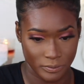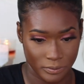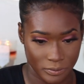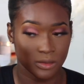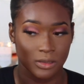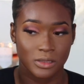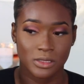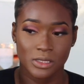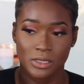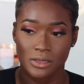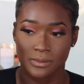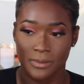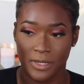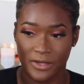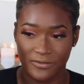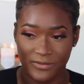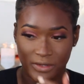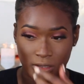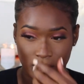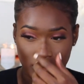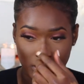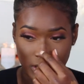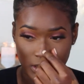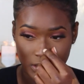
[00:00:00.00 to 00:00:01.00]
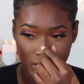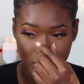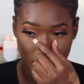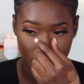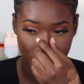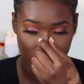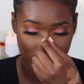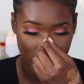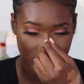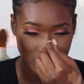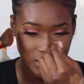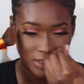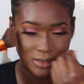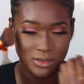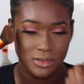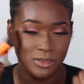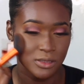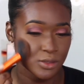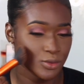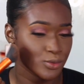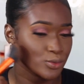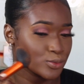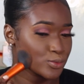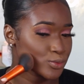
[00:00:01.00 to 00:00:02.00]
This is my foundation brush. I
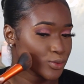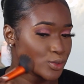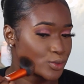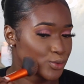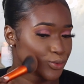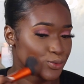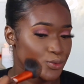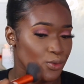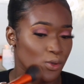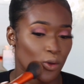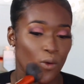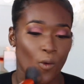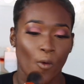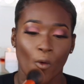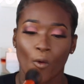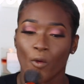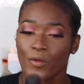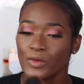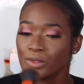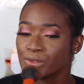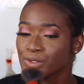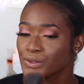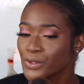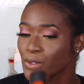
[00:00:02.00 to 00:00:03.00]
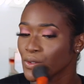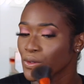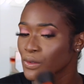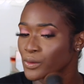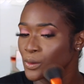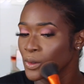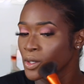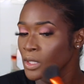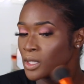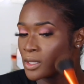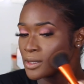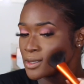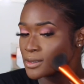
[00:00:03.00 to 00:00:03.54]
just use it also